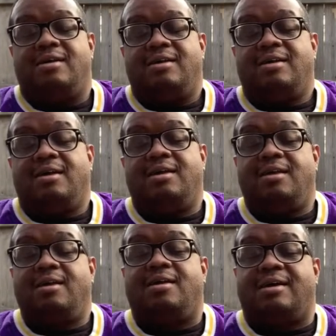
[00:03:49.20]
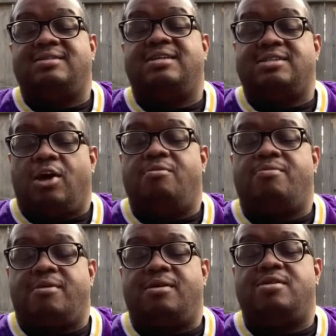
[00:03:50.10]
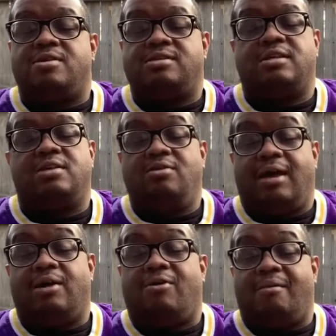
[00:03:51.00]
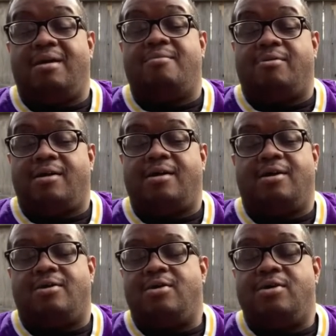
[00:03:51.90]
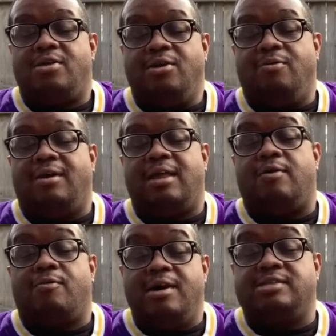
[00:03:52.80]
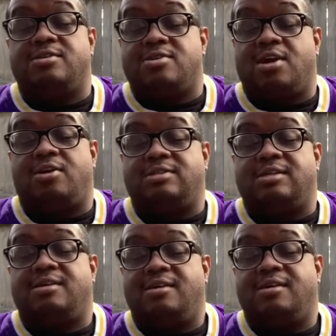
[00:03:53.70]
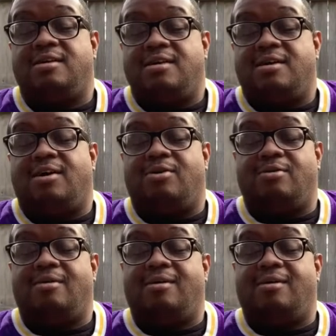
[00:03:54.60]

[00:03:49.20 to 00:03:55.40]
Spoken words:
Yeah, Auntie told me, bro. She said you like Kwame Brown. You want that Wizards jersey. Oh.